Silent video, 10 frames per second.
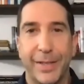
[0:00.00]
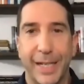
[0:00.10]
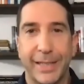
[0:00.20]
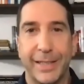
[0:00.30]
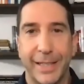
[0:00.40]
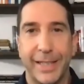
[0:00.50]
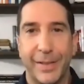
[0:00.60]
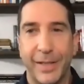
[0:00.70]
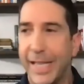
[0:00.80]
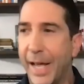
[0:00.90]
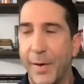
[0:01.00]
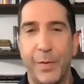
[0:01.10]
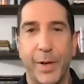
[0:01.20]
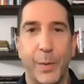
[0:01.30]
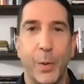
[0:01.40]
Actually, it's a lot of
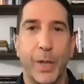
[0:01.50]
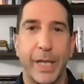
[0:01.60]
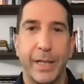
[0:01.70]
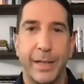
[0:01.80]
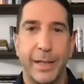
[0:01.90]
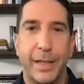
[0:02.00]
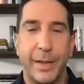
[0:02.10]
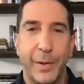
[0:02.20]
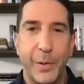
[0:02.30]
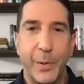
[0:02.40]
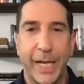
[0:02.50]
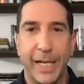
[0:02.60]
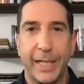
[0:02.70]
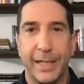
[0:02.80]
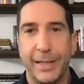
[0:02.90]
fun to work in in the UK.